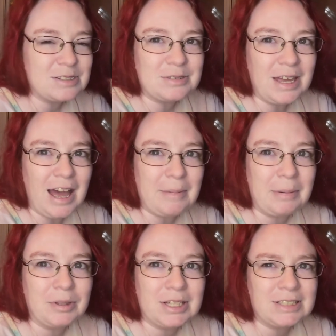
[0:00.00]
So yeah, I'm
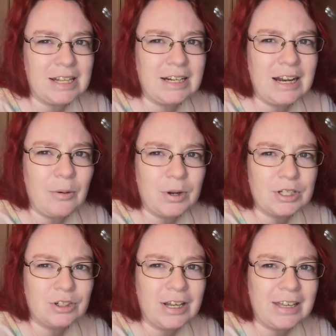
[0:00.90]
really excited. I
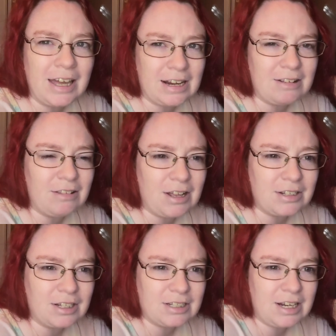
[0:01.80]
want to try and get a
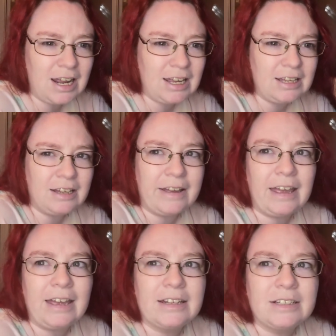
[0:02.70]
lot done today,
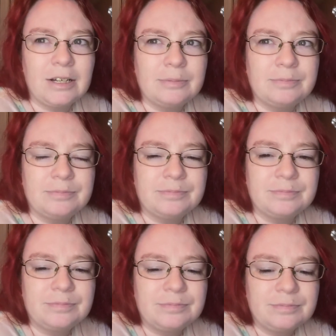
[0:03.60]
and
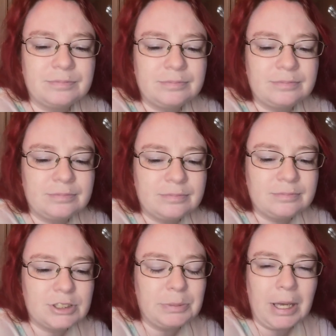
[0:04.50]

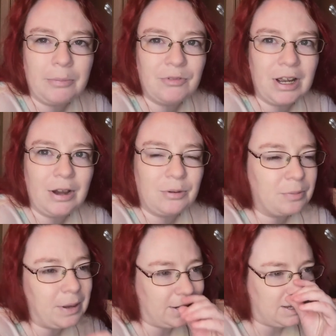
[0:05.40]
to make up for
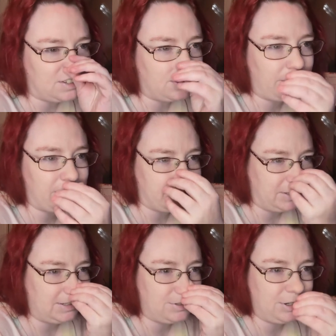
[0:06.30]
how bad yesterday was,
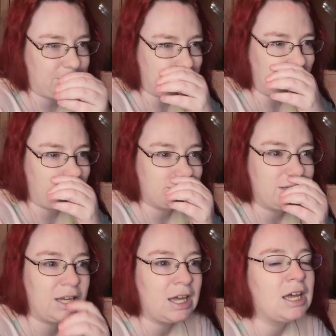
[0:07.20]
because yesterday was the day I was
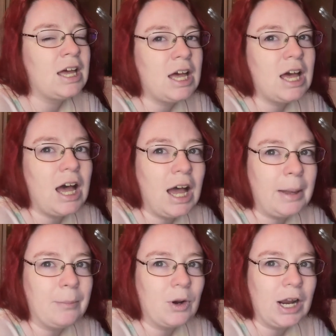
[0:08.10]
like,
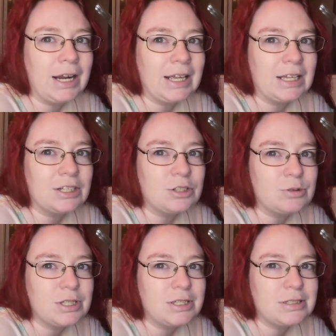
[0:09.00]
I'm writing
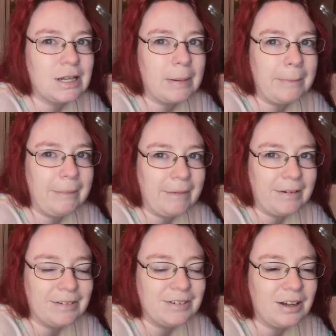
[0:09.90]
two scenes and I'm
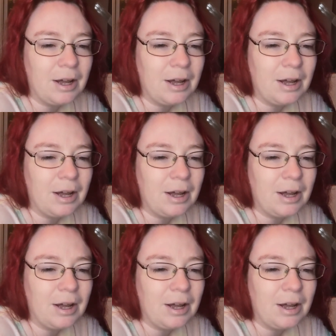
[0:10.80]
done.